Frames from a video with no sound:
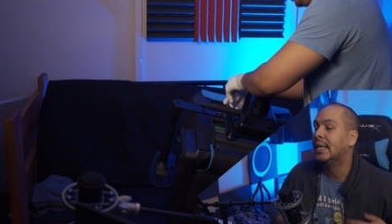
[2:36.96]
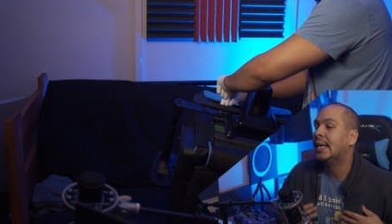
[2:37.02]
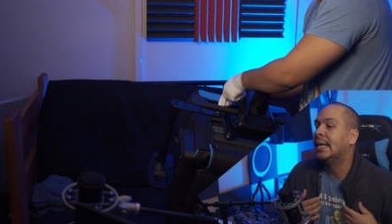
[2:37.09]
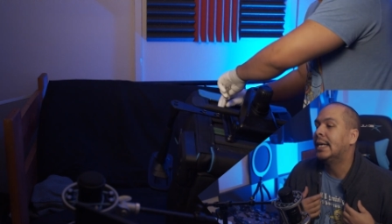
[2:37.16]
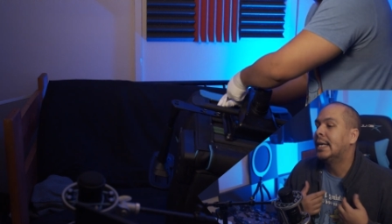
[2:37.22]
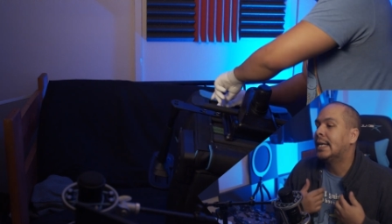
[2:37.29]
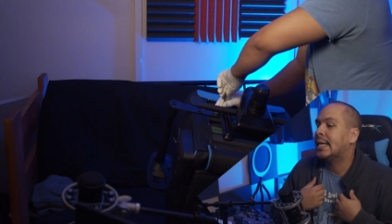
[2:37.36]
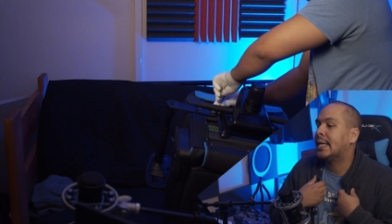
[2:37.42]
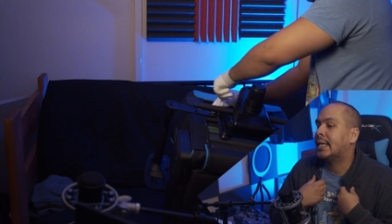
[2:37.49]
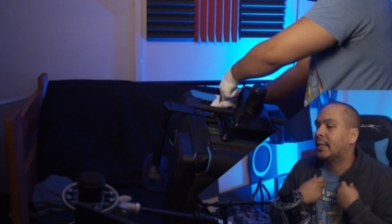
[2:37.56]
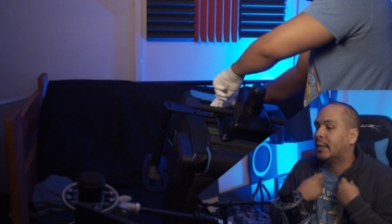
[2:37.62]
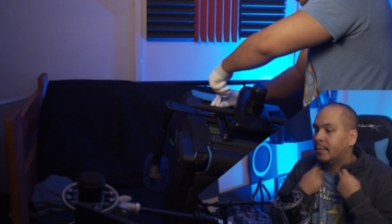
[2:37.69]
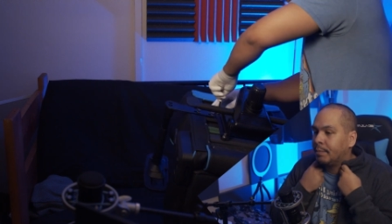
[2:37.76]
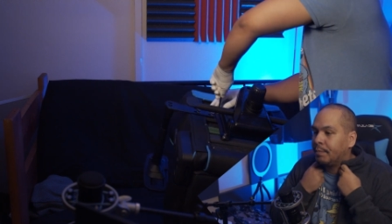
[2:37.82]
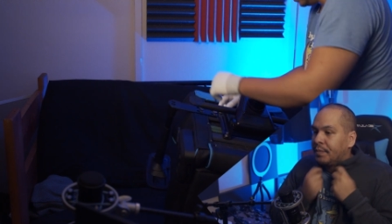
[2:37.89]

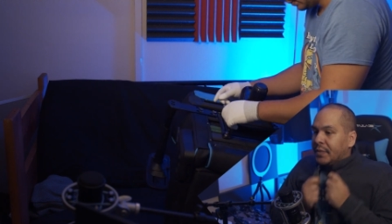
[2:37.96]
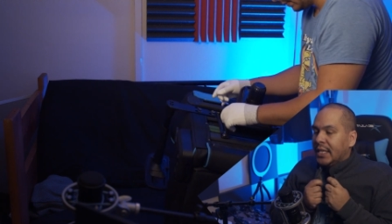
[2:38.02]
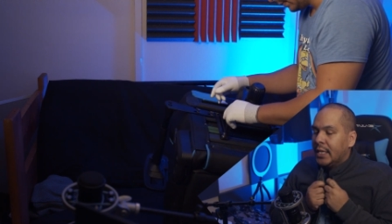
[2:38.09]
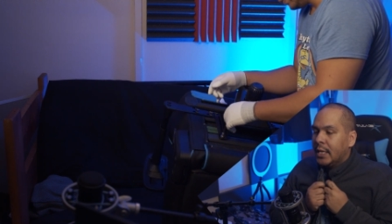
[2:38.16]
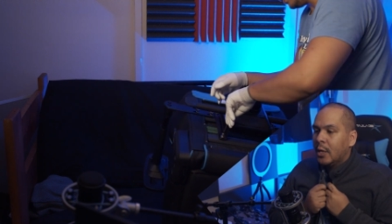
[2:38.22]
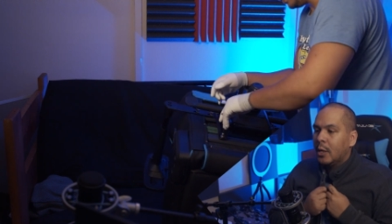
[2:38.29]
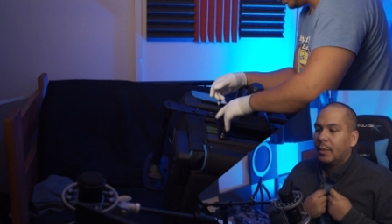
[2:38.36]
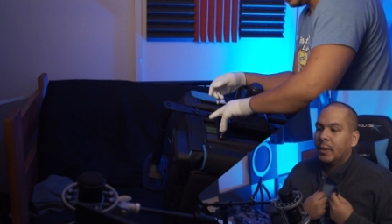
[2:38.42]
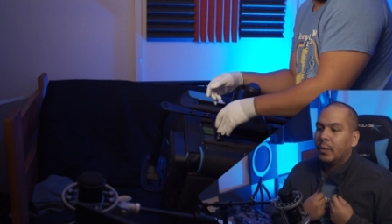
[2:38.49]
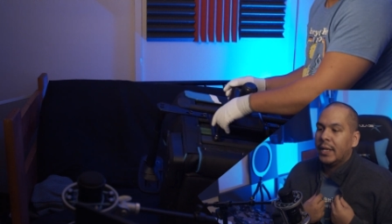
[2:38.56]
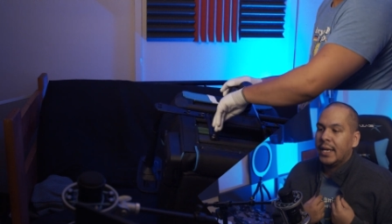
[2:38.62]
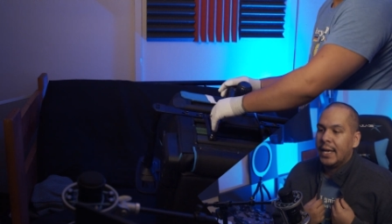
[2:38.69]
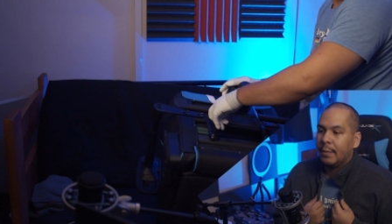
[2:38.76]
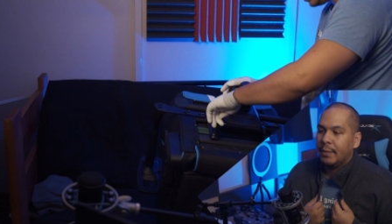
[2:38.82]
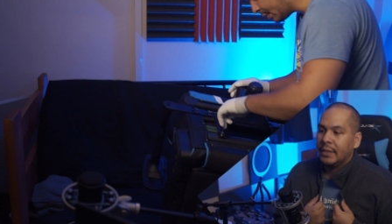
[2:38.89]
But what
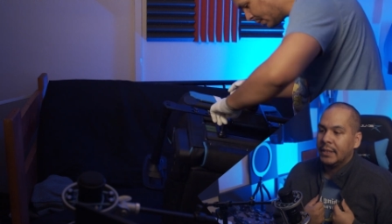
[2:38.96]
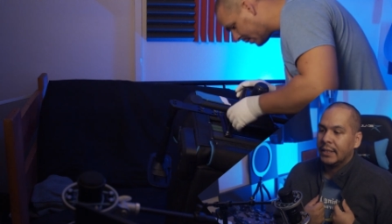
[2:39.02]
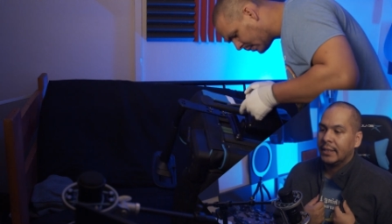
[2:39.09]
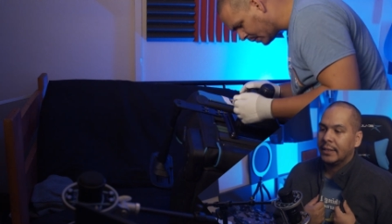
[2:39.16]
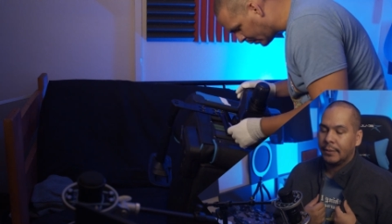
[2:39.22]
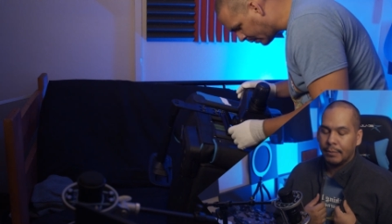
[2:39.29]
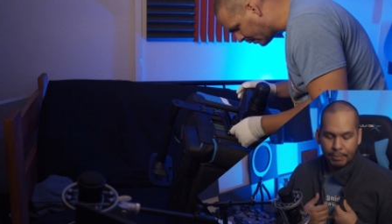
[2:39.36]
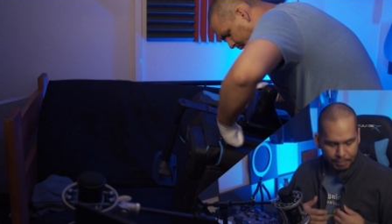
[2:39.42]
happens is